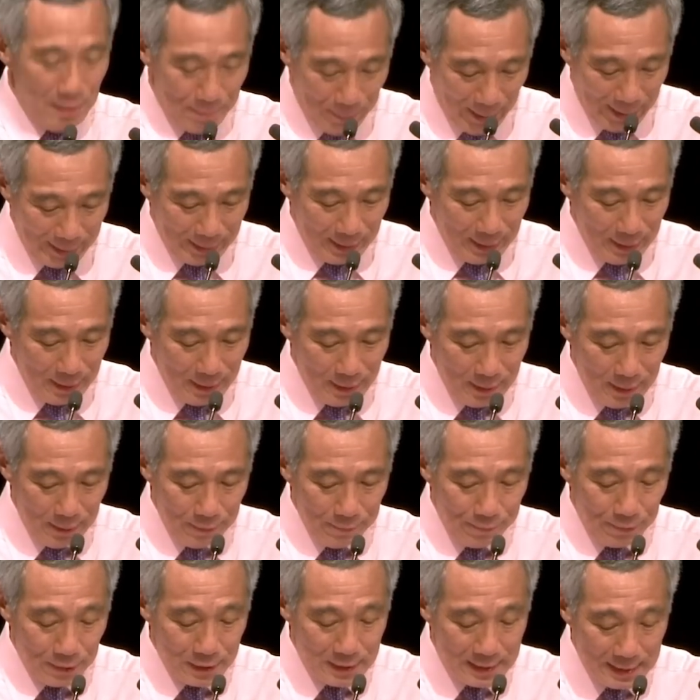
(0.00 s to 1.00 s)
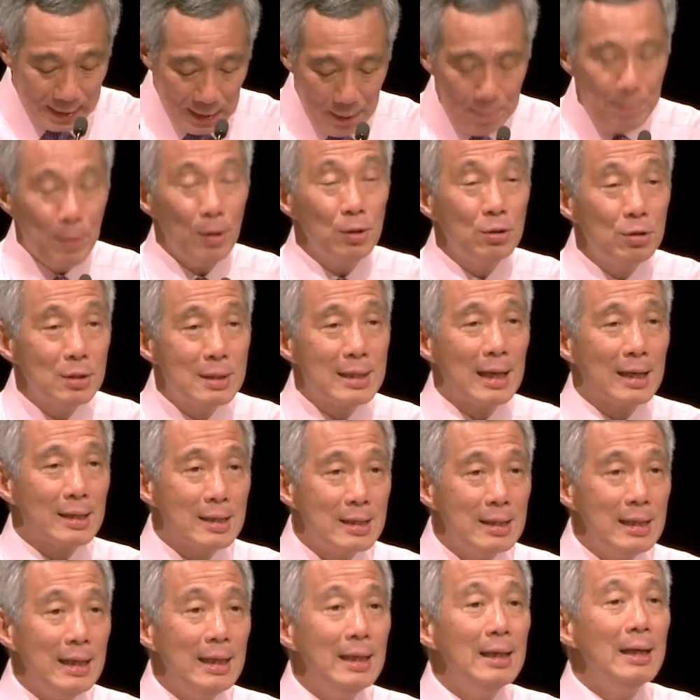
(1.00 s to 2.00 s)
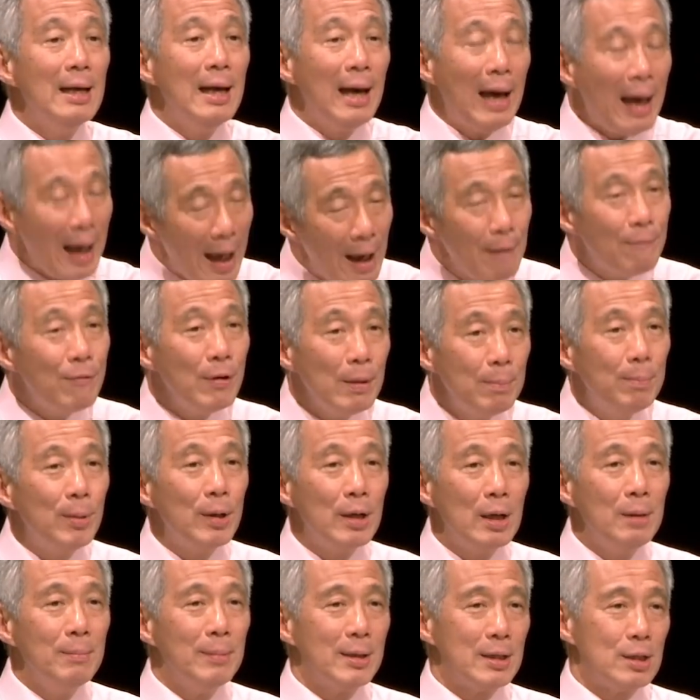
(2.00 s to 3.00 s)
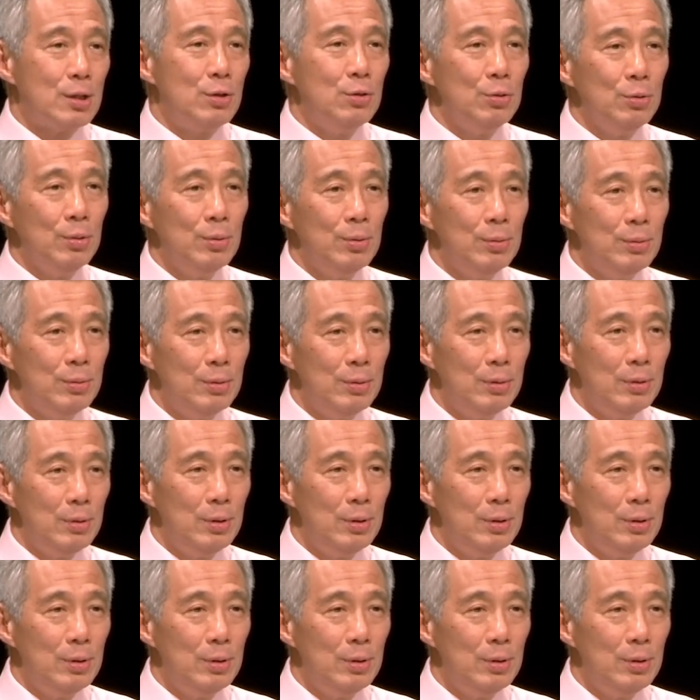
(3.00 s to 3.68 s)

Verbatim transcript: But for Singapore to succeed, everybody must do